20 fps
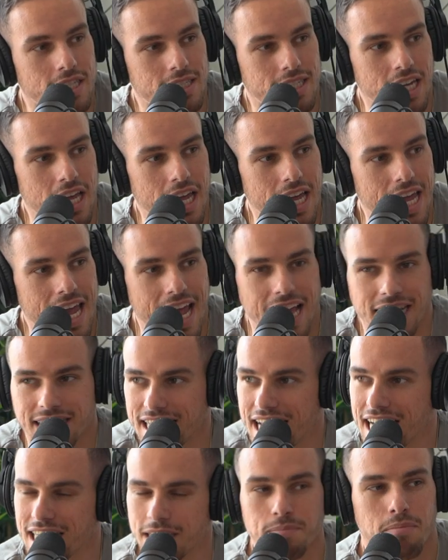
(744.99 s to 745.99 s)
because
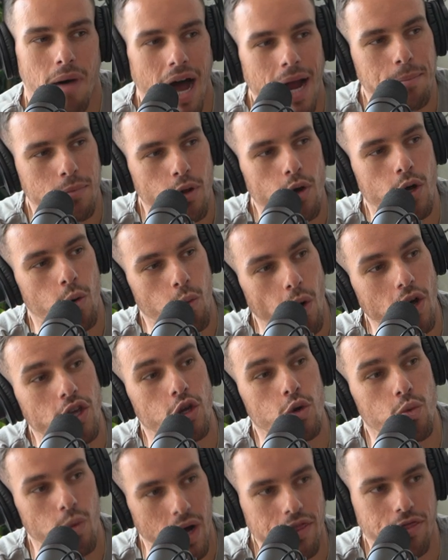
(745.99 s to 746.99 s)
it's it's mind blowing what
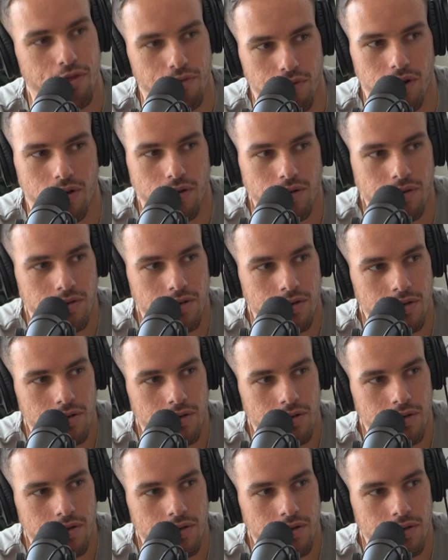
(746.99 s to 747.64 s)
you went through,